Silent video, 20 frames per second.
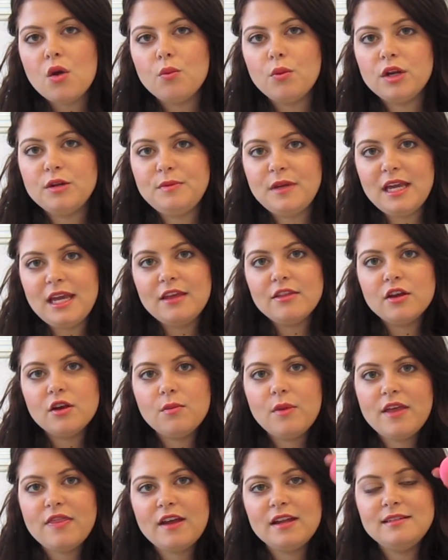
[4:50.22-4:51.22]
would be either
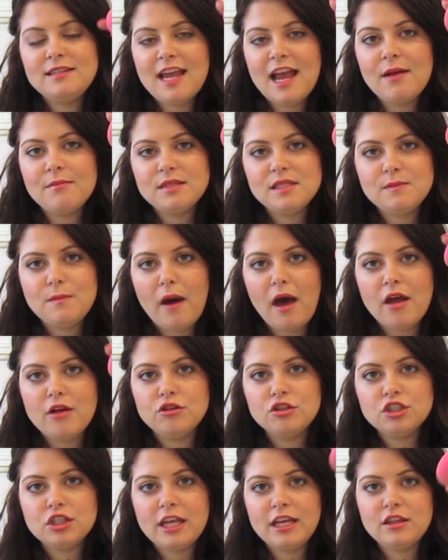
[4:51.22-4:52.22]
with a damp
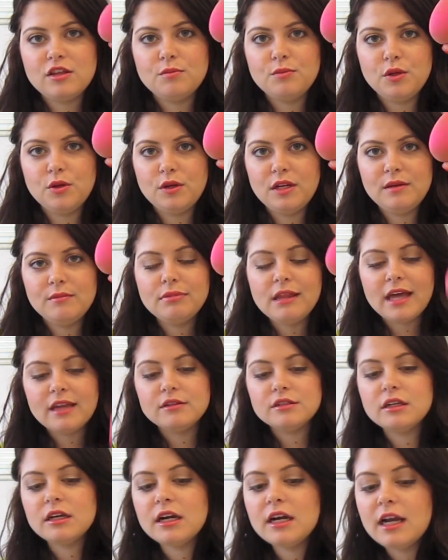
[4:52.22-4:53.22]
sponge like the Beauty
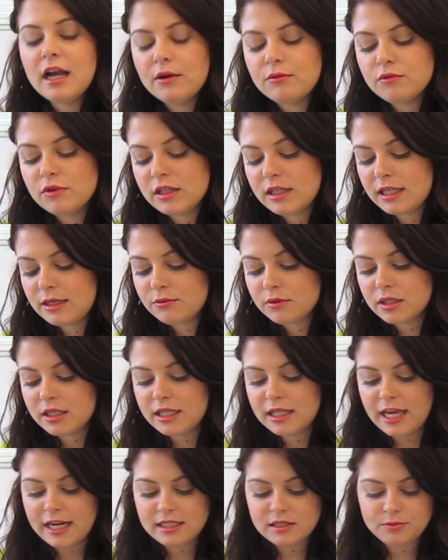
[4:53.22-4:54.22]
Blender. I
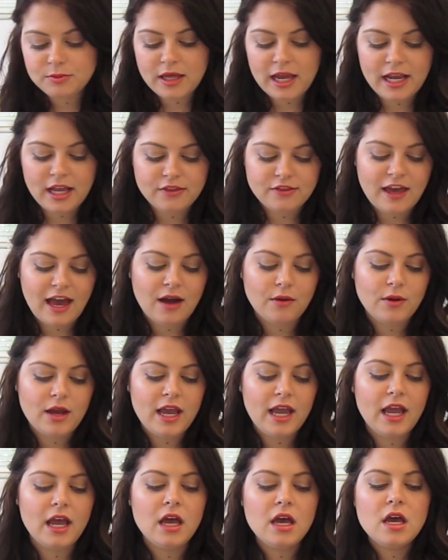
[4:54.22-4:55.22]
really liked applying it that
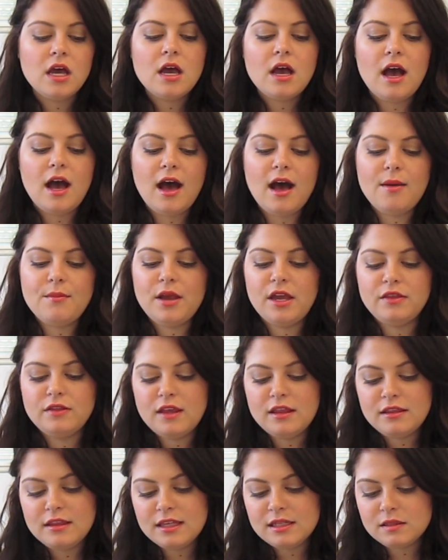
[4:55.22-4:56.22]
way. And
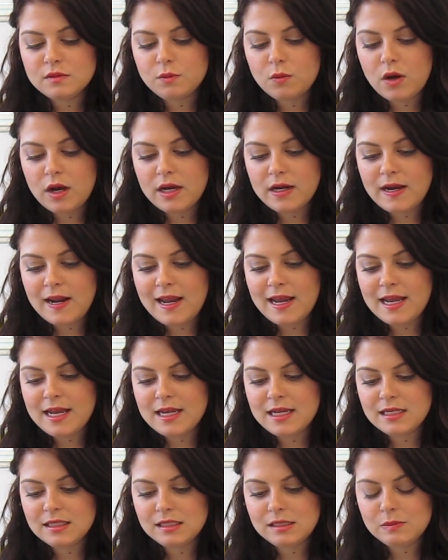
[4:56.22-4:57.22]
then this one
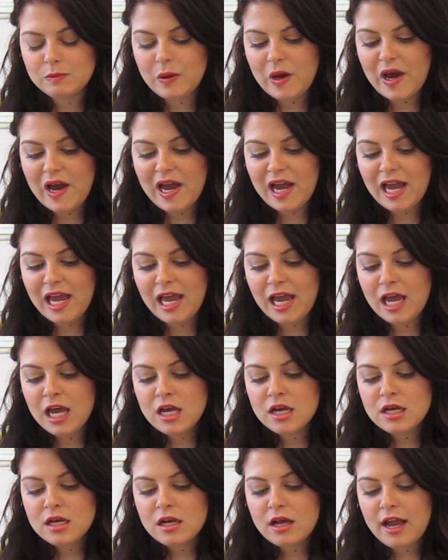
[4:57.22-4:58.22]
is my
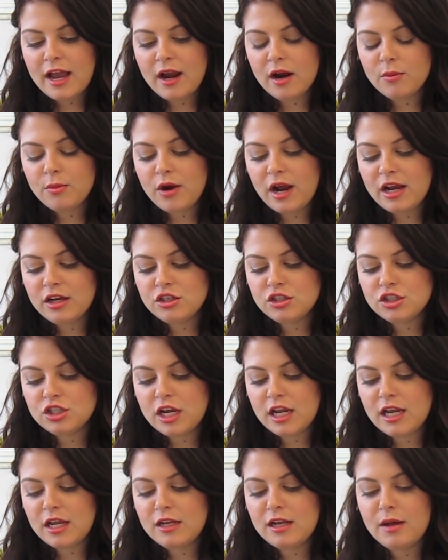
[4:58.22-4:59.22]

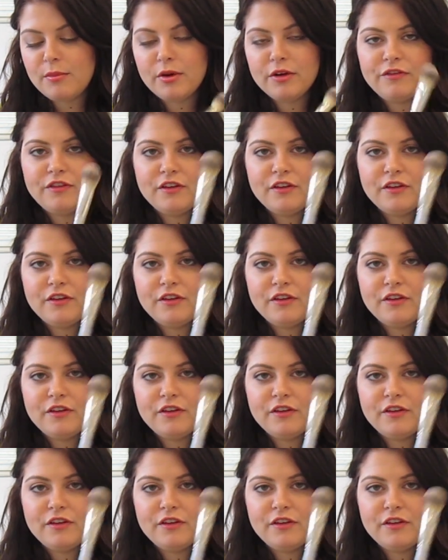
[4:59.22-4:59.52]
Airbrush in number